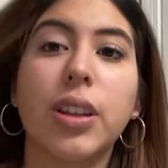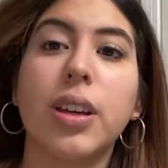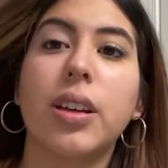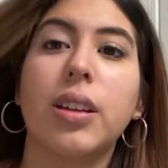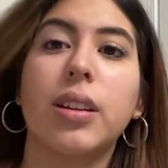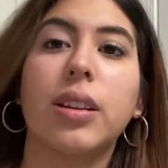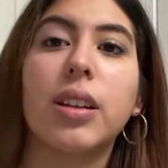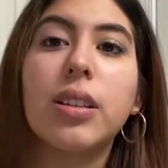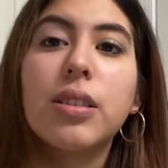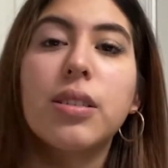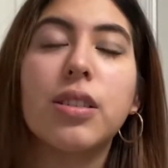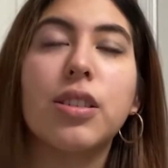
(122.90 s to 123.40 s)

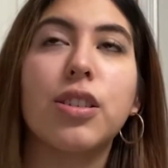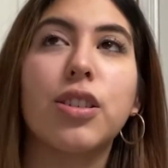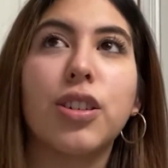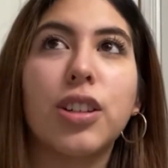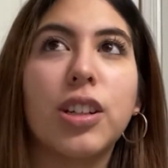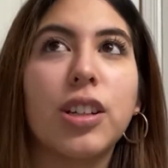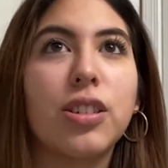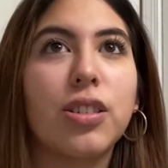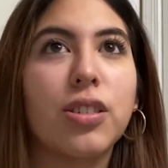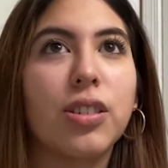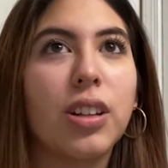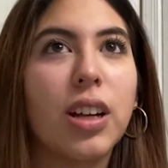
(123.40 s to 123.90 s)
that's good in your
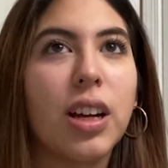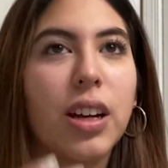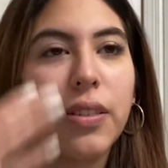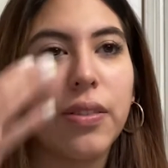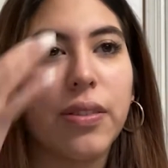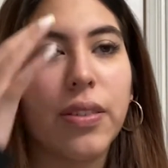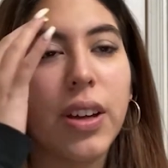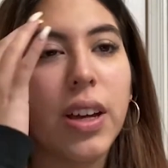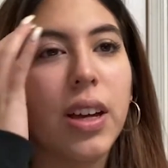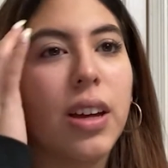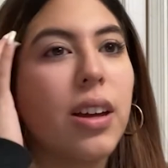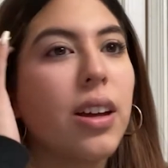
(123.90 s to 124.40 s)
life
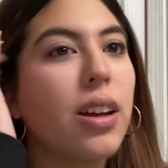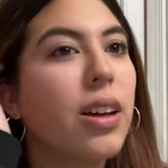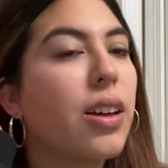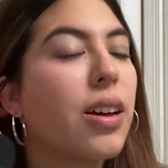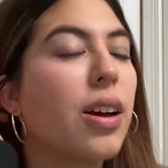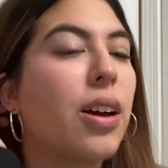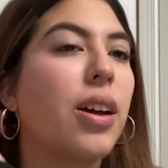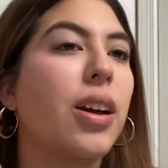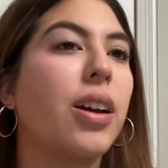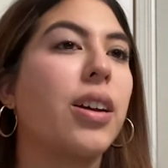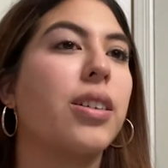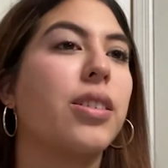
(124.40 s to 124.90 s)

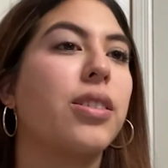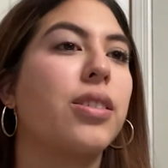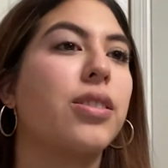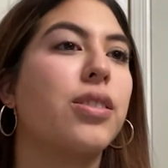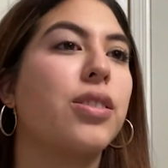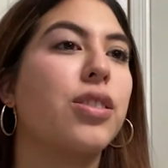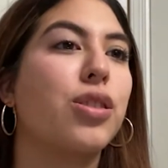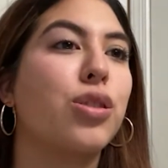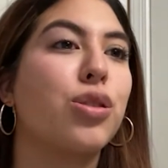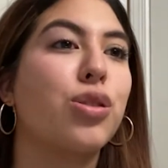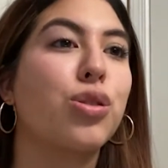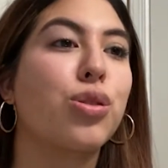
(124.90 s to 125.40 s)
and
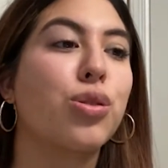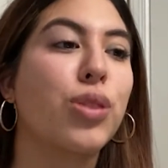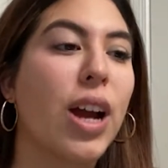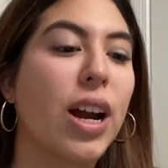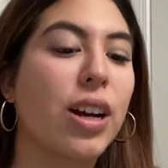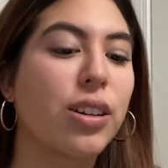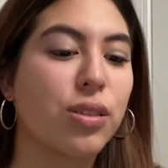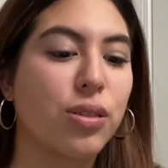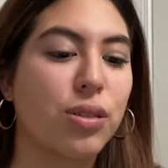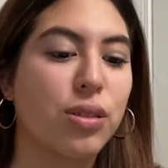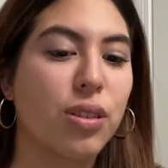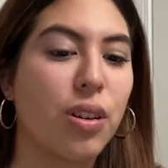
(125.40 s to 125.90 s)
distract
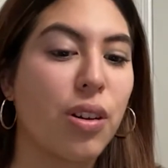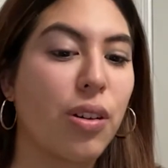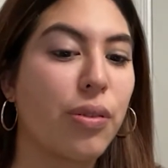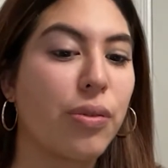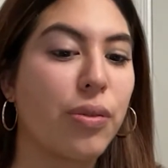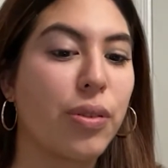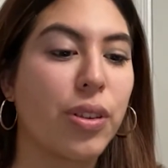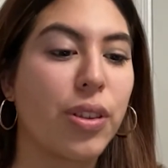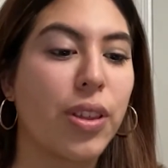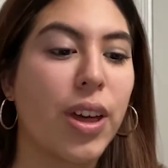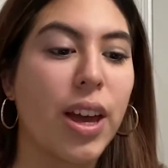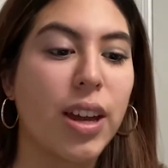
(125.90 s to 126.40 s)
yourself with
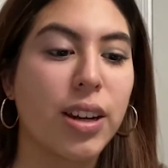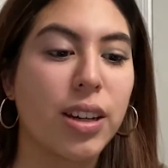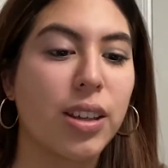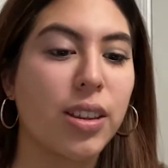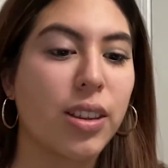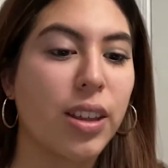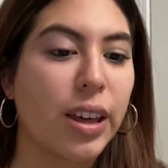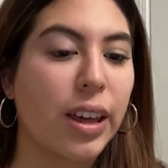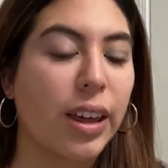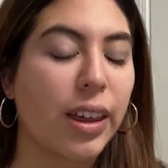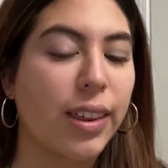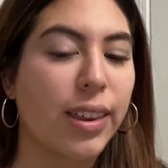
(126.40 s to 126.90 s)

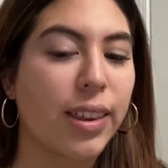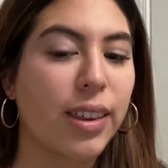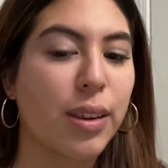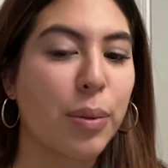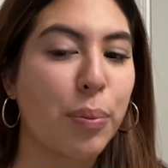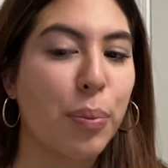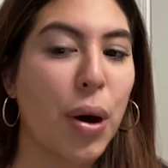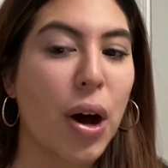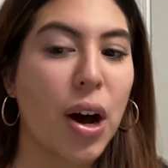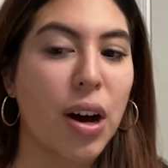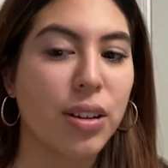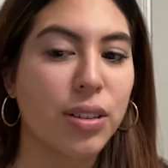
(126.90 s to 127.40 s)
anything
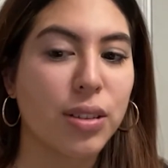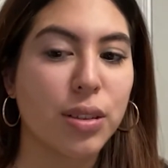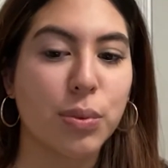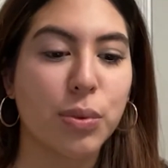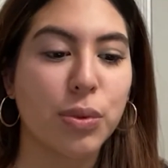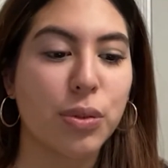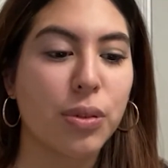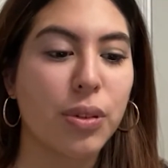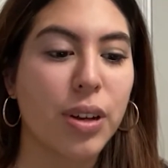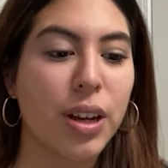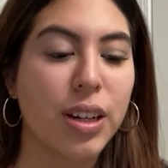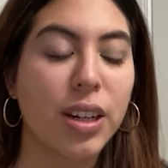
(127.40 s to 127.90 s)
possible,
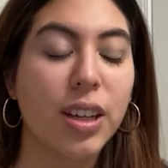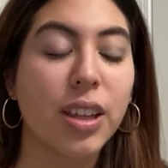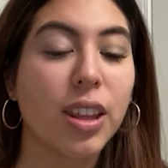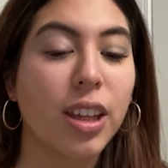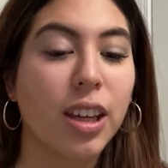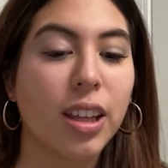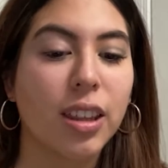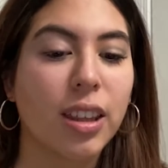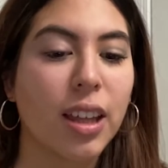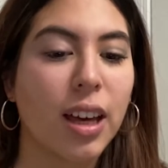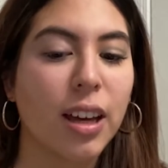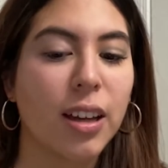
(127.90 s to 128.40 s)
anything
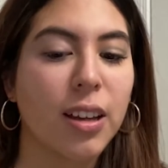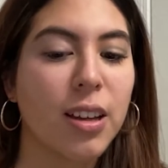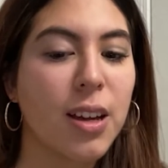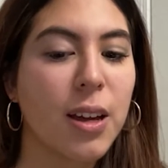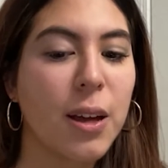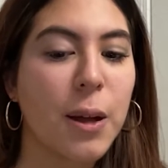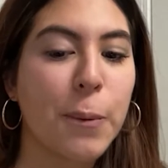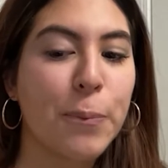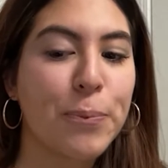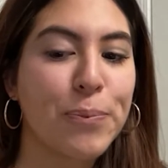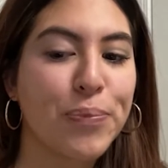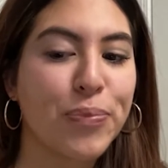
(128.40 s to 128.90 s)
that
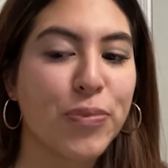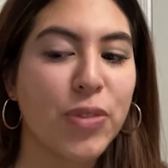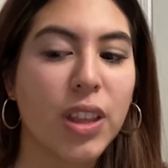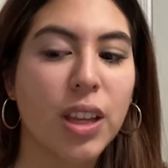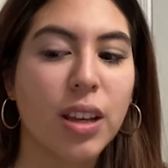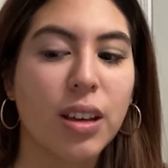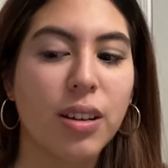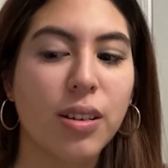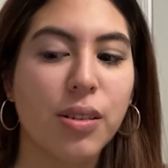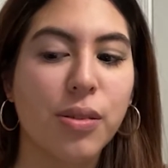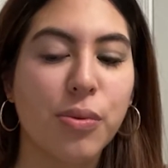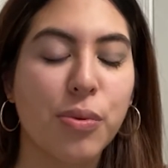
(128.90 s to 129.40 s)

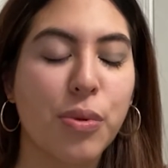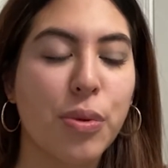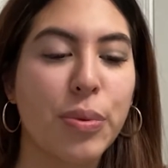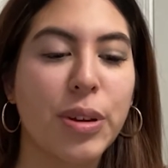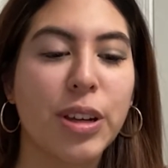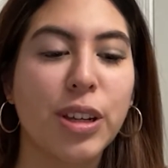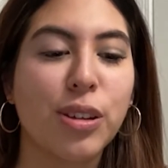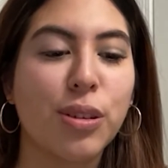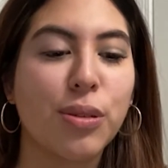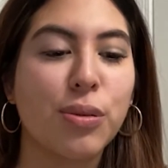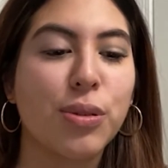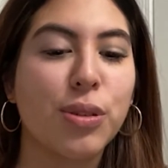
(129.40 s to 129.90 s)
will make
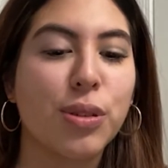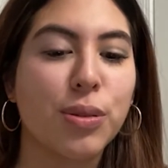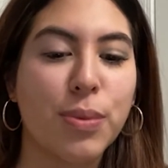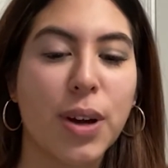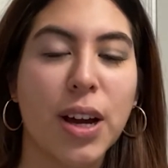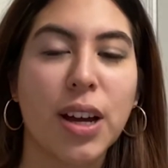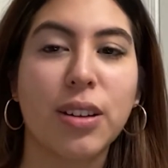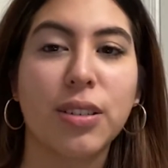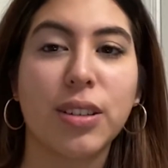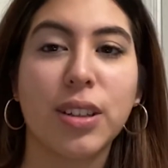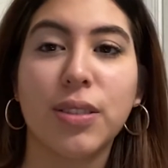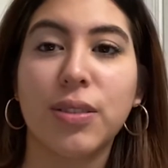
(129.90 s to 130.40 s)
you smile,
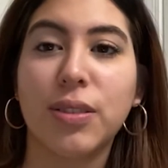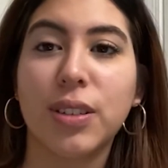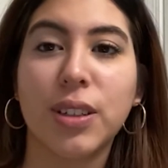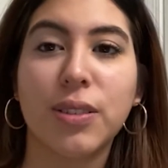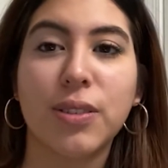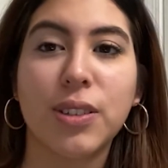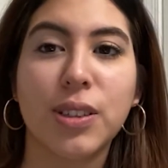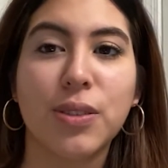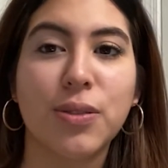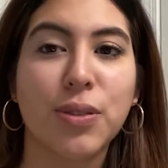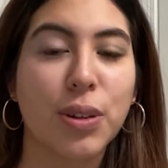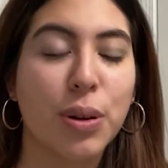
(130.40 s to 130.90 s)
even if it's
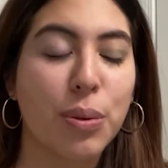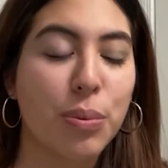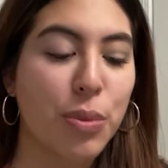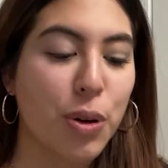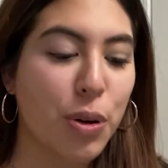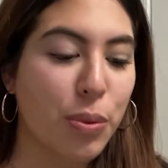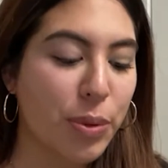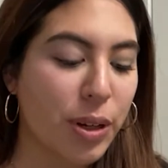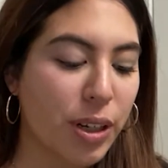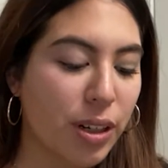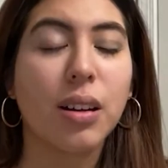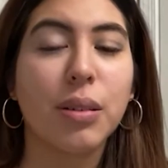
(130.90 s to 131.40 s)
for a
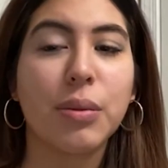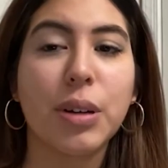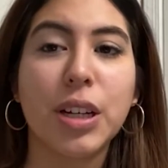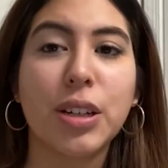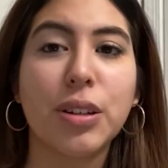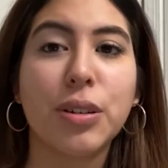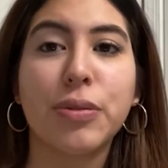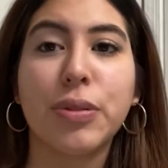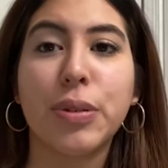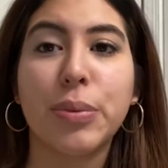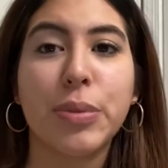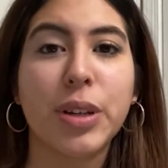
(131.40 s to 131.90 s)
moment. I know for
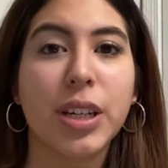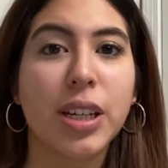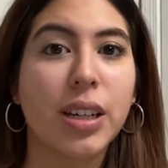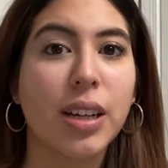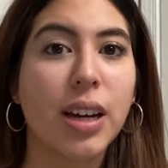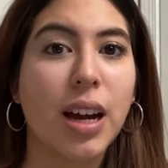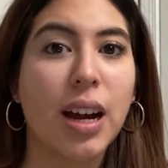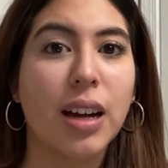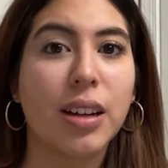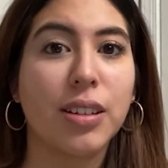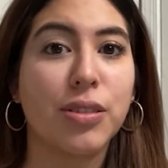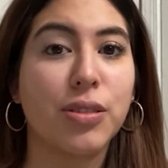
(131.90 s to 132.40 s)
me,
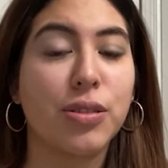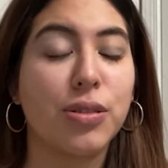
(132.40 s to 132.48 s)
I